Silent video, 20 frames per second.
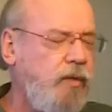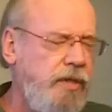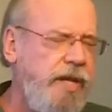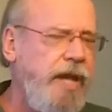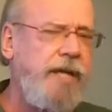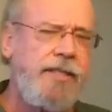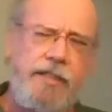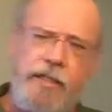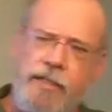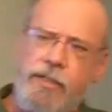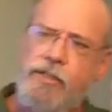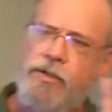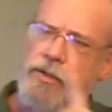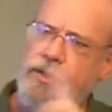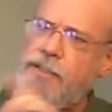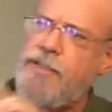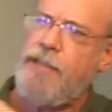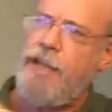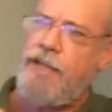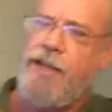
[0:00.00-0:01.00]
Which actually is
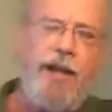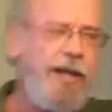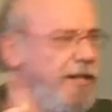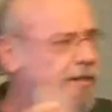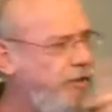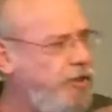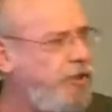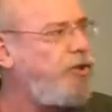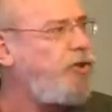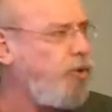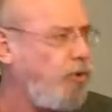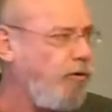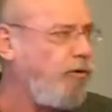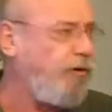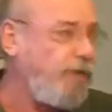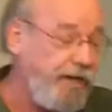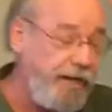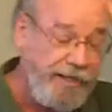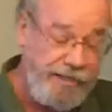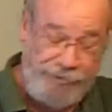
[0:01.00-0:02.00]
good psychology
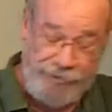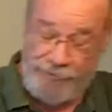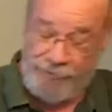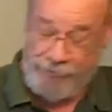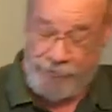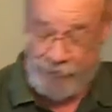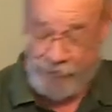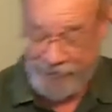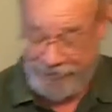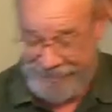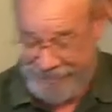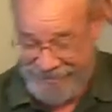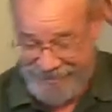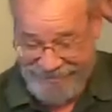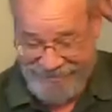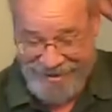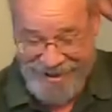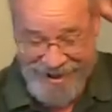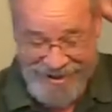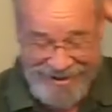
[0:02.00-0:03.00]
too, okay? I just want to put that
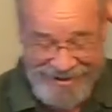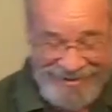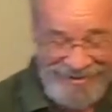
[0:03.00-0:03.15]
out,